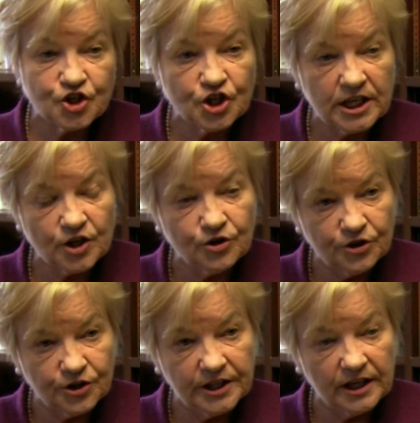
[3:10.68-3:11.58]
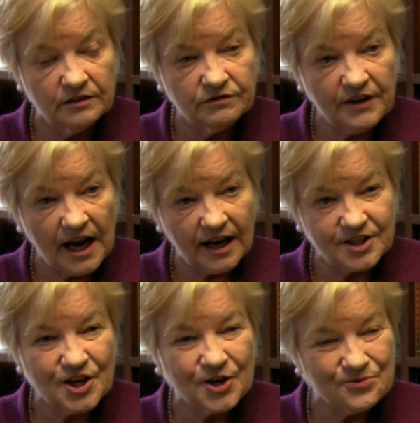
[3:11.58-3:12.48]
She could, in
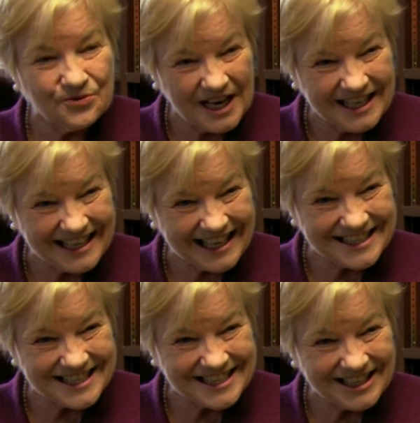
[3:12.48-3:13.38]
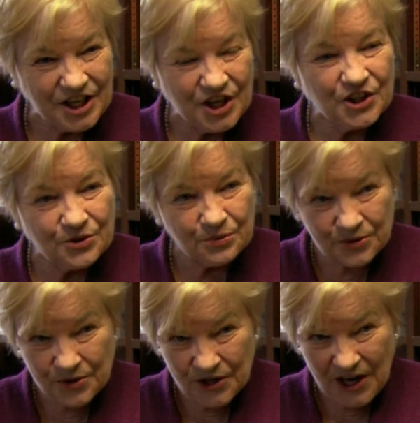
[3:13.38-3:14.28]
fact, radiate
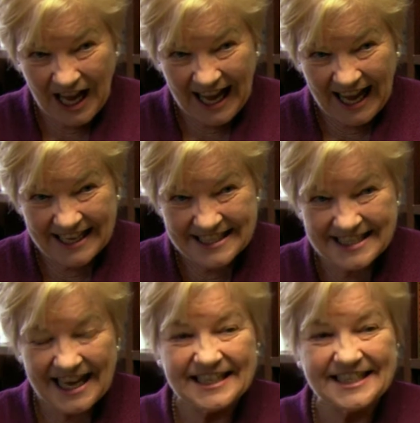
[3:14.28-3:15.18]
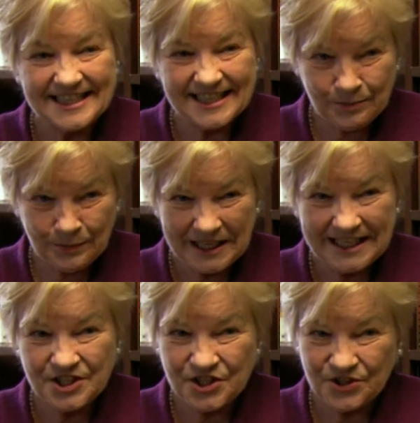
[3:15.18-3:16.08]
through her eyes deep
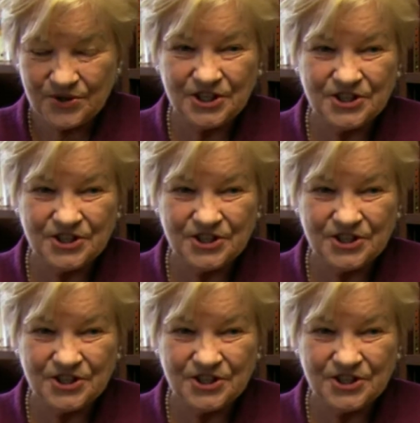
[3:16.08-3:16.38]
into